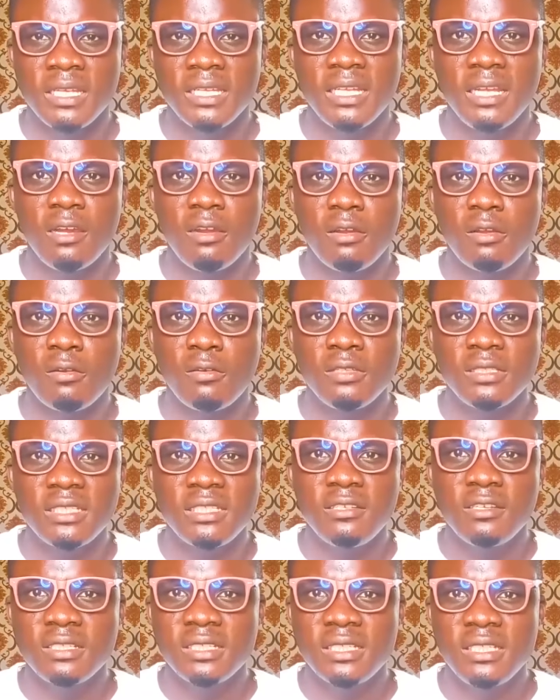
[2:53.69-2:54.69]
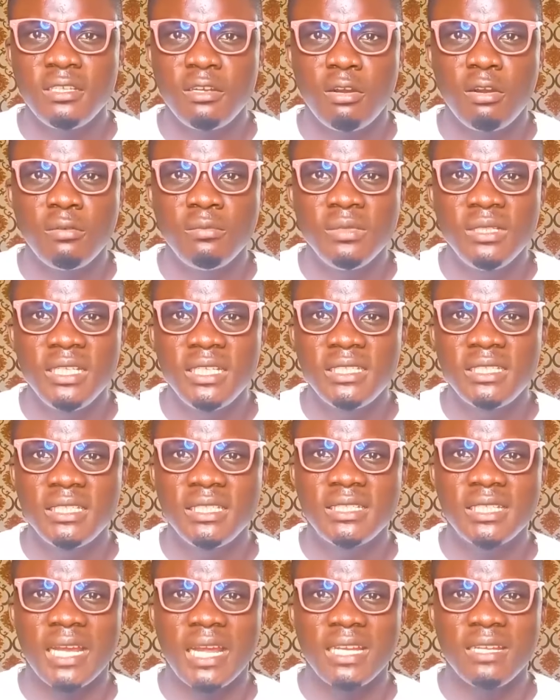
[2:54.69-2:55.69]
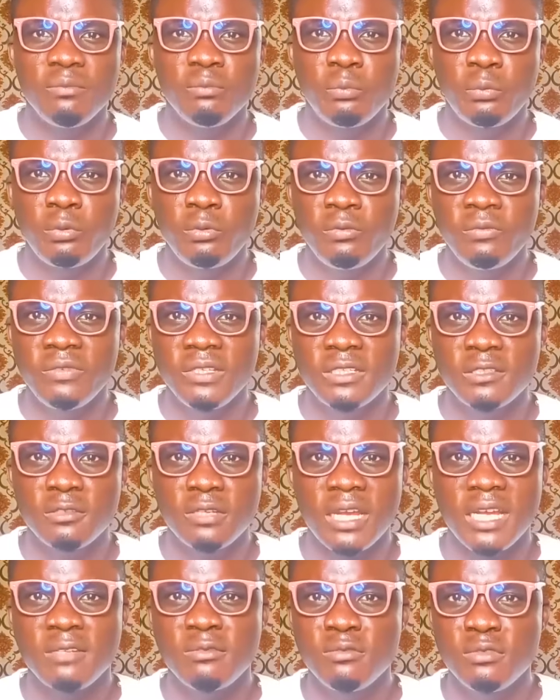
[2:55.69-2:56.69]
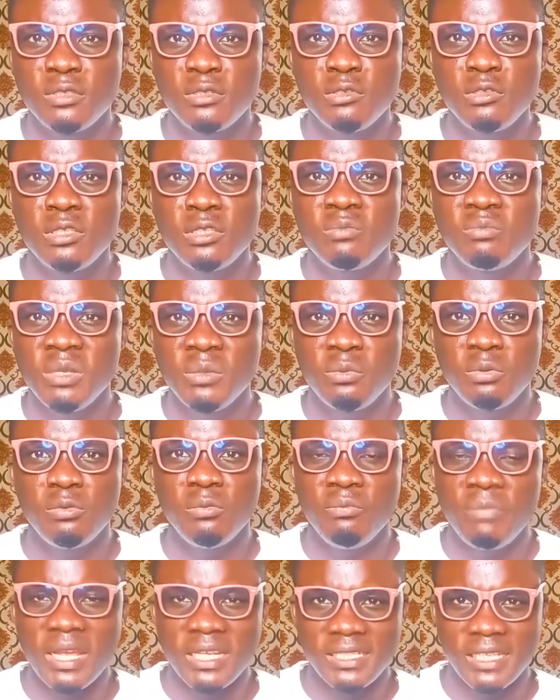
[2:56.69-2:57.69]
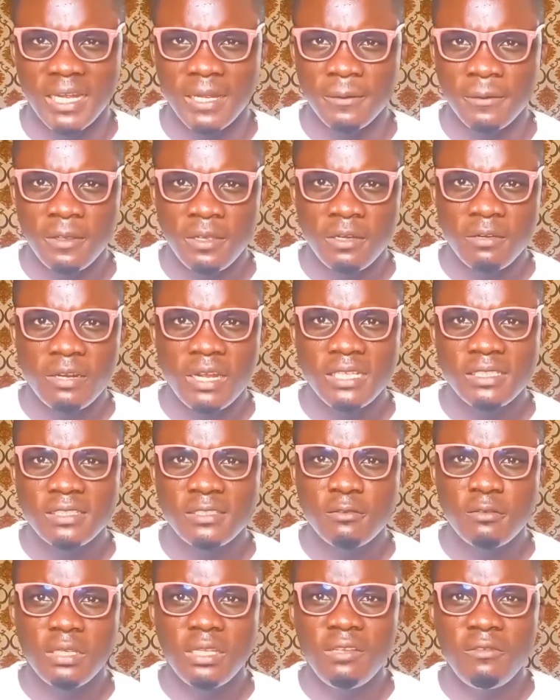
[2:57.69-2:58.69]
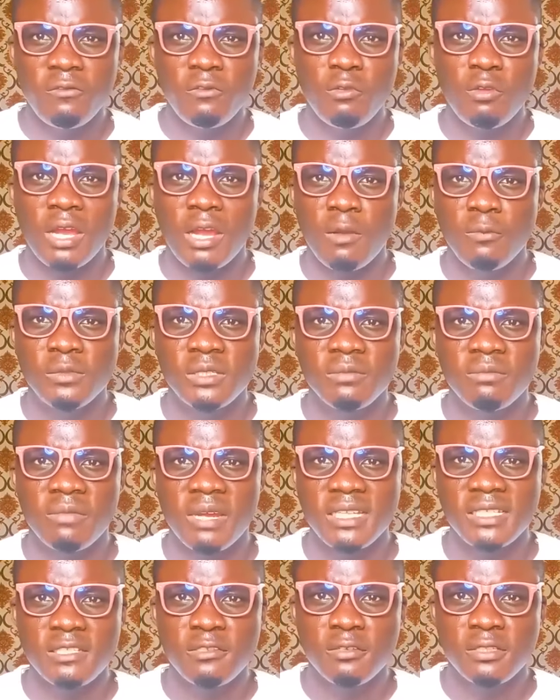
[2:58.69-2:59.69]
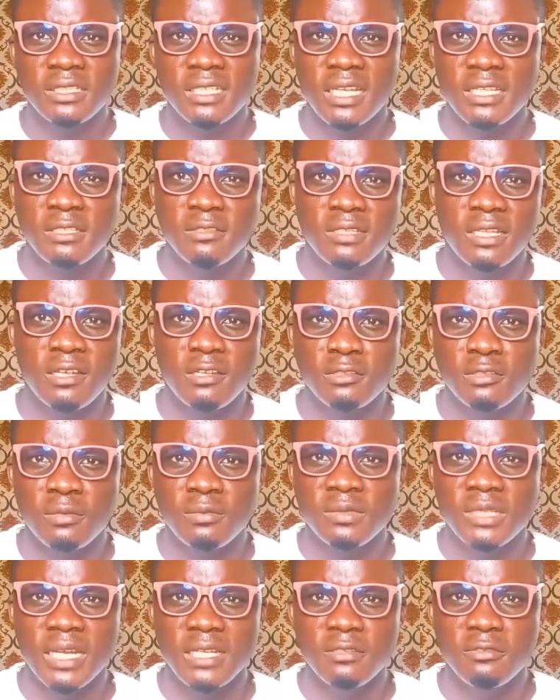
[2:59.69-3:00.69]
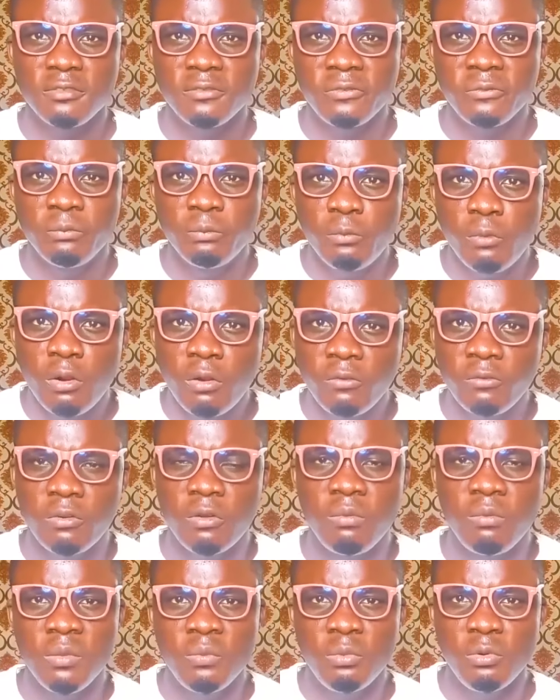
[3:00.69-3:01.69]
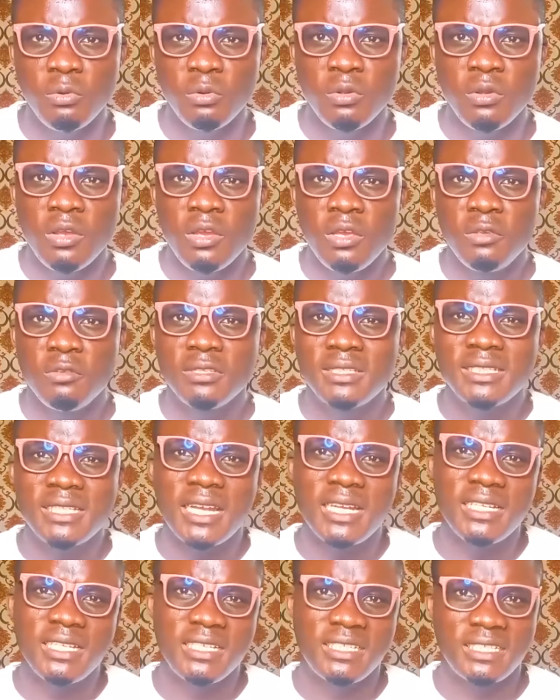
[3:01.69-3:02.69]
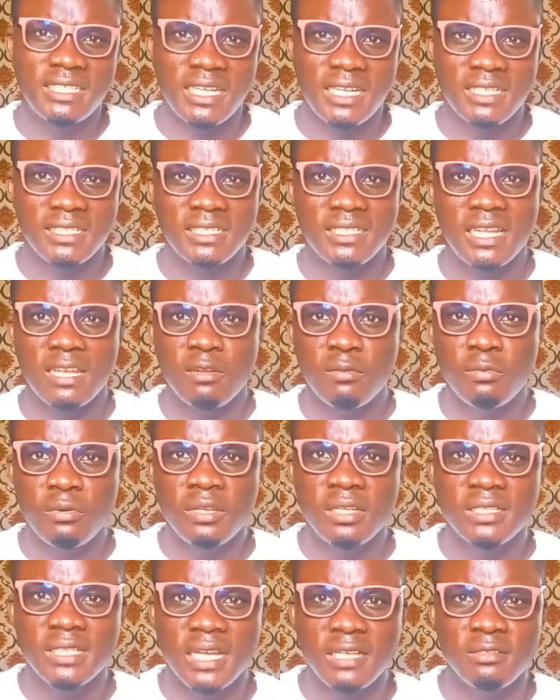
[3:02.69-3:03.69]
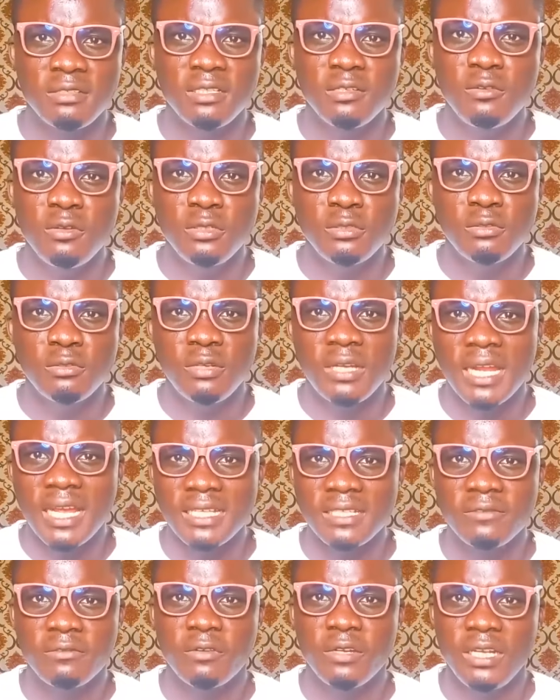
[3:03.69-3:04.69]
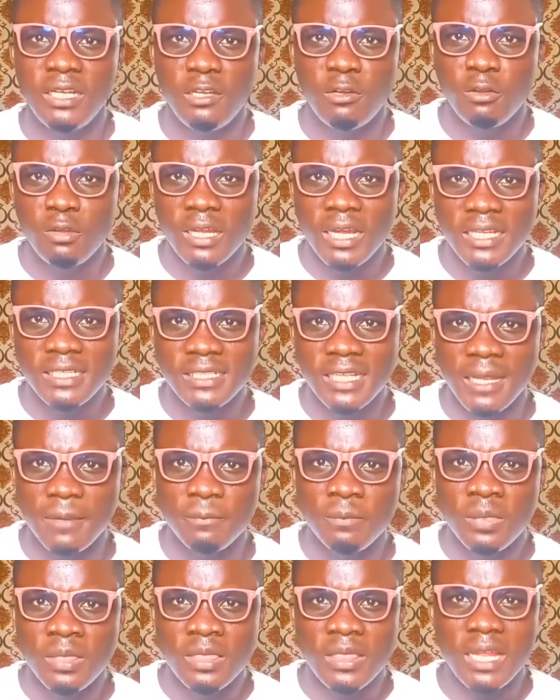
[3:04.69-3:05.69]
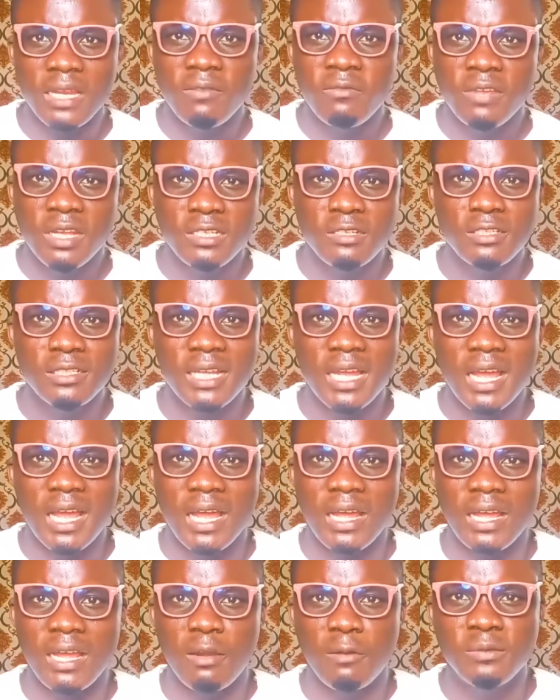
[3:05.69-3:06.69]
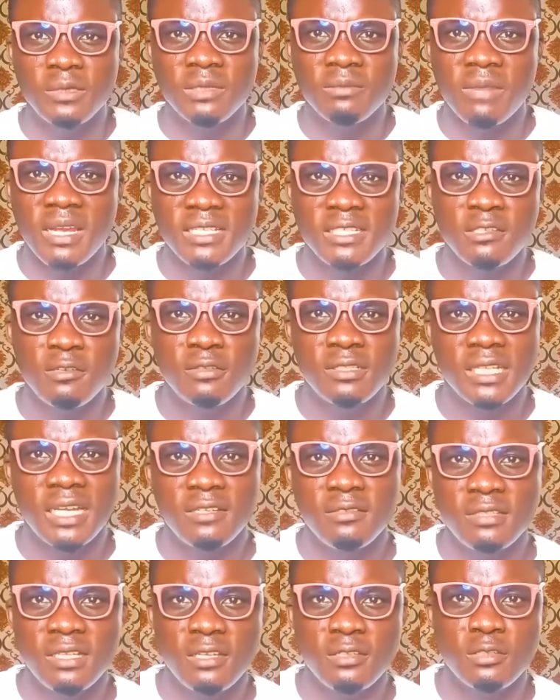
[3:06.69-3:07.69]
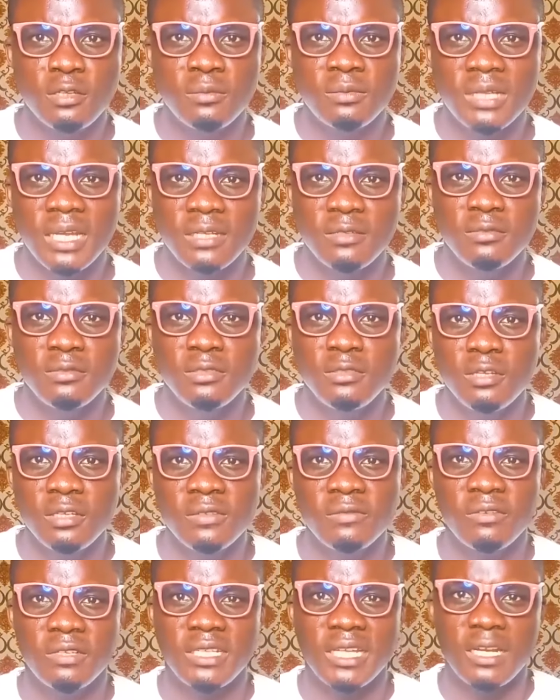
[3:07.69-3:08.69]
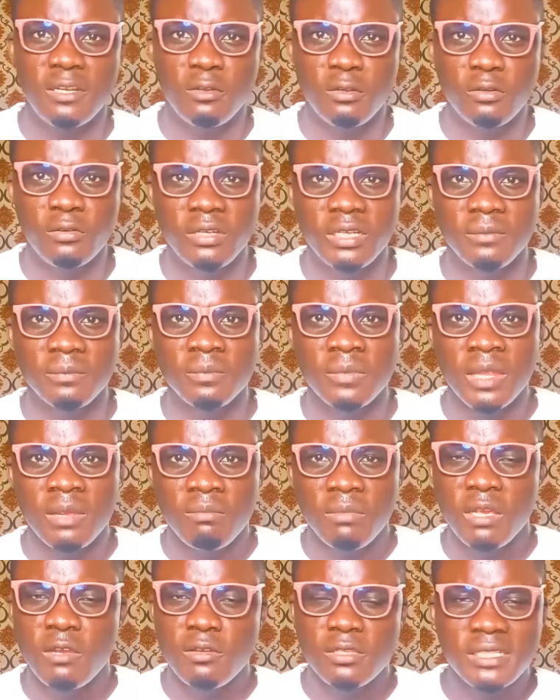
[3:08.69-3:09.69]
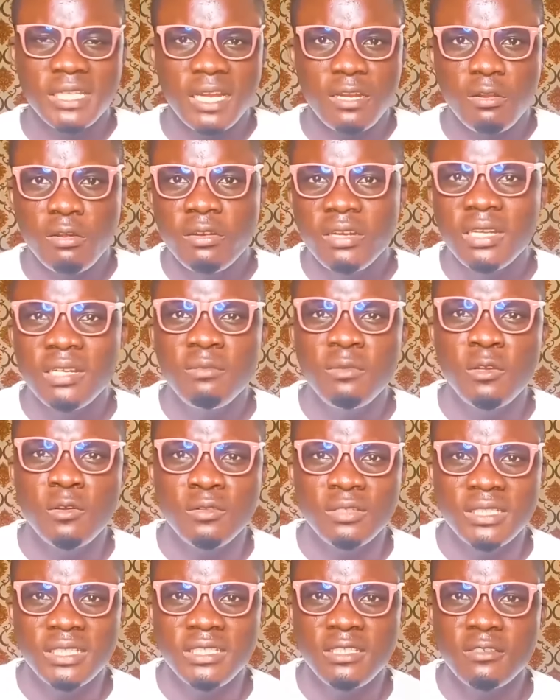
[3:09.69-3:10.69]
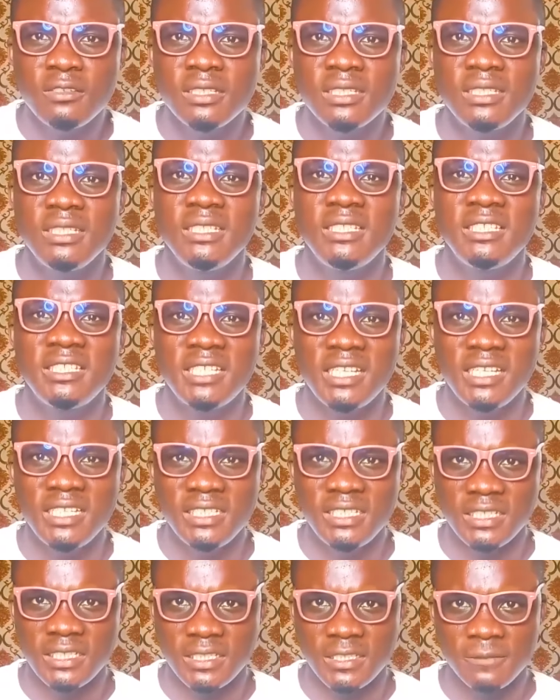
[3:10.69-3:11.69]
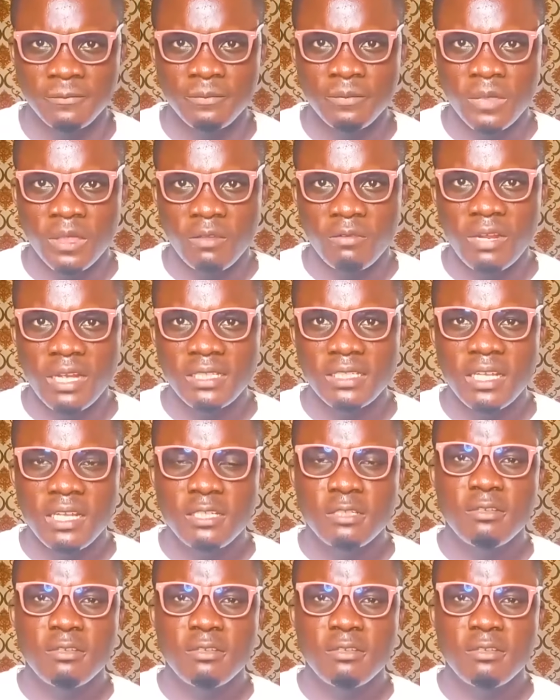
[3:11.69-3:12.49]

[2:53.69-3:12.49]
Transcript: They continuously update it and improve it so that it will suit people better, right? So if you are optimizing your titles and your subtitles more people, you stand a chance that your book is actually going to last for a longer time than if you are just optimizing your titles and subtitles just for the algorithm, because the algorithm continuously changes, right?